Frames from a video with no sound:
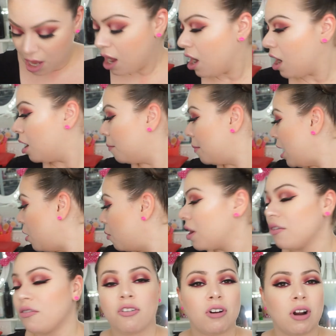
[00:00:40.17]

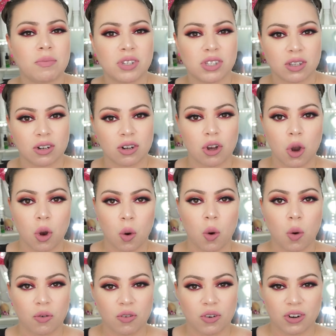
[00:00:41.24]
However, I'm just gonna
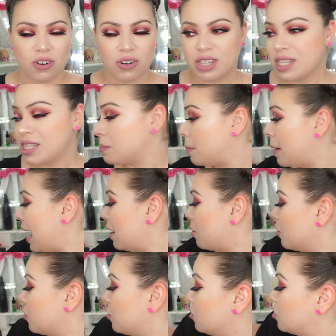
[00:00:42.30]
go over this bag
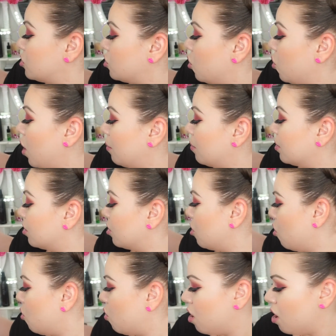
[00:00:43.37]
with you. So I'm gonna
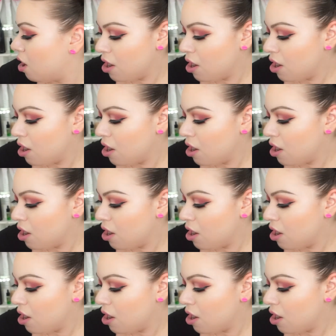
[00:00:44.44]
go